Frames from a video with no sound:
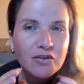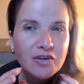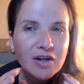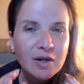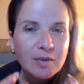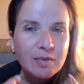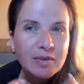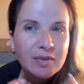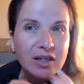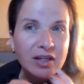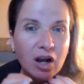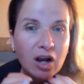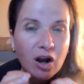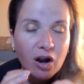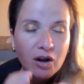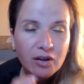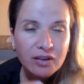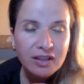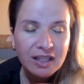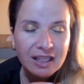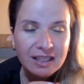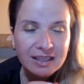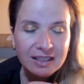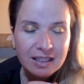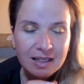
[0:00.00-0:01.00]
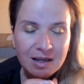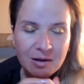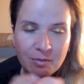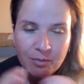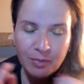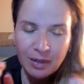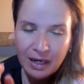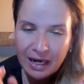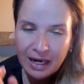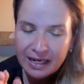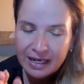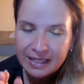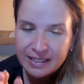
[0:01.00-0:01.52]
from an authentic
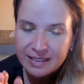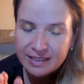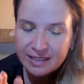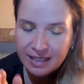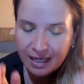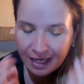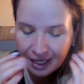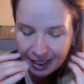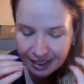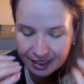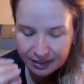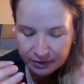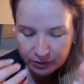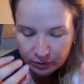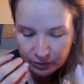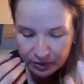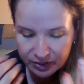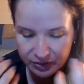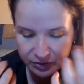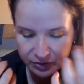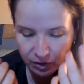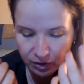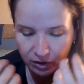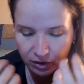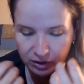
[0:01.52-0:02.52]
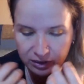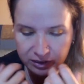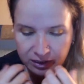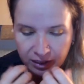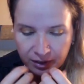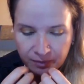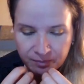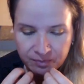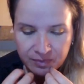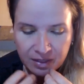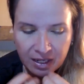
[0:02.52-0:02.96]
place. And as a result,